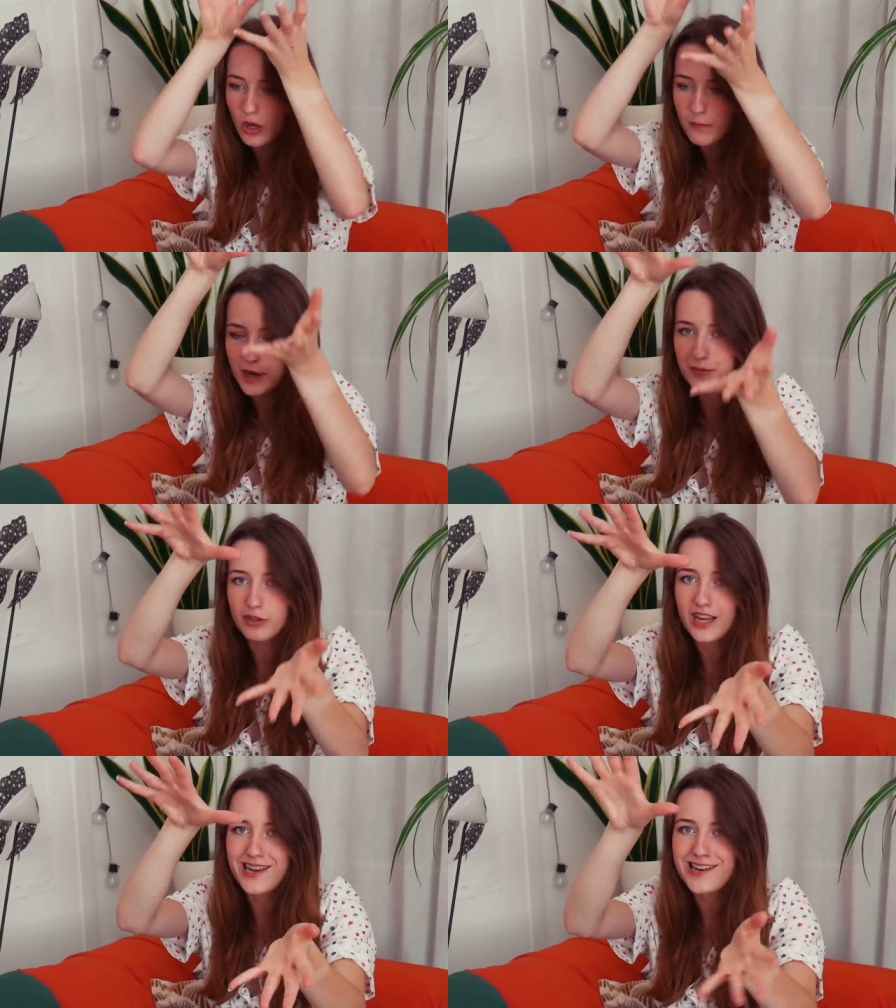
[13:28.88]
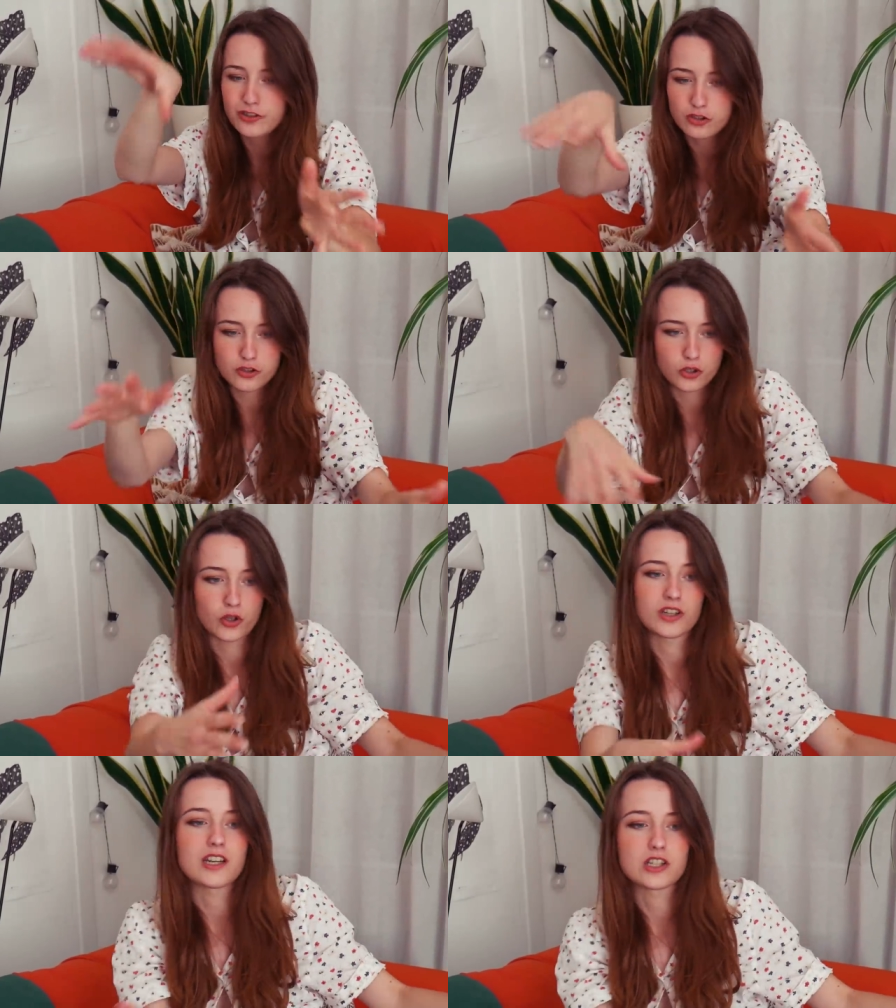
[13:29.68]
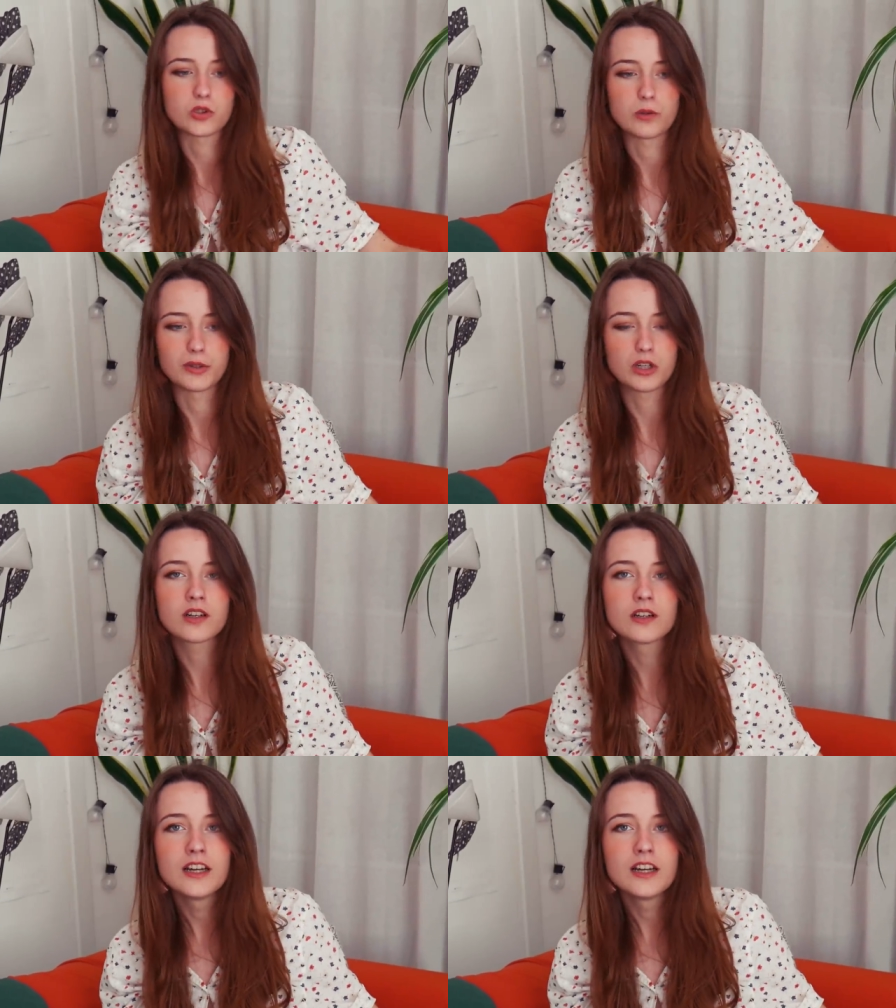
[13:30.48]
out my brain and just turned it into a book.